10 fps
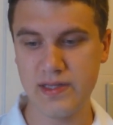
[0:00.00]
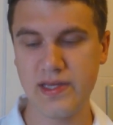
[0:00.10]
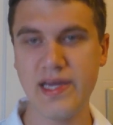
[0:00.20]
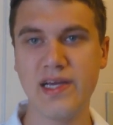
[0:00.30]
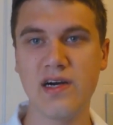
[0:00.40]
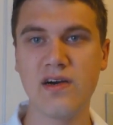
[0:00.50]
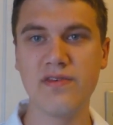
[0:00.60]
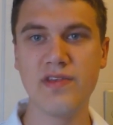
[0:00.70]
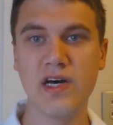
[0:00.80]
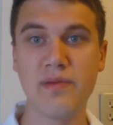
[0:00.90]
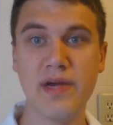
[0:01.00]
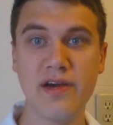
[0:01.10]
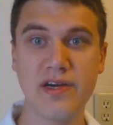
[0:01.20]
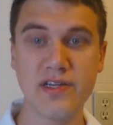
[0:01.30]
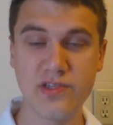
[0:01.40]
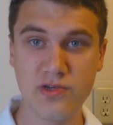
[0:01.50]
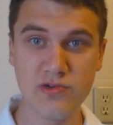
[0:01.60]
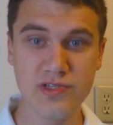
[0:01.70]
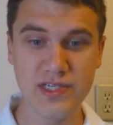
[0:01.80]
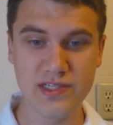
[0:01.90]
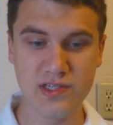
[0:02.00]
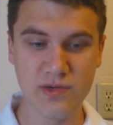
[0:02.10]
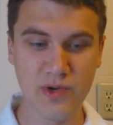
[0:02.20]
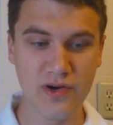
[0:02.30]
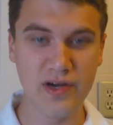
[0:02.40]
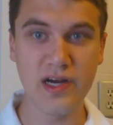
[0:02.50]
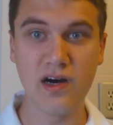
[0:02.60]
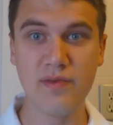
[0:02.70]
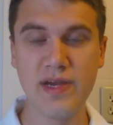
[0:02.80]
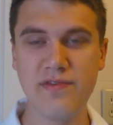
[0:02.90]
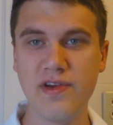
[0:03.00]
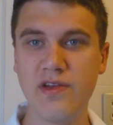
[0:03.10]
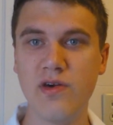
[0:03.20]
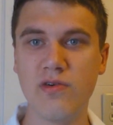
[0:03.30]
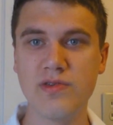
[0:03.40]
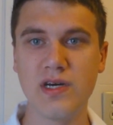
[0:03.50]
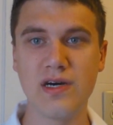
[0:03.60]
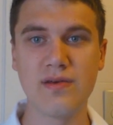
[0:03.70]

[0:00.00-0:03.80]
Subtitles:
think of the American school system, where if you don't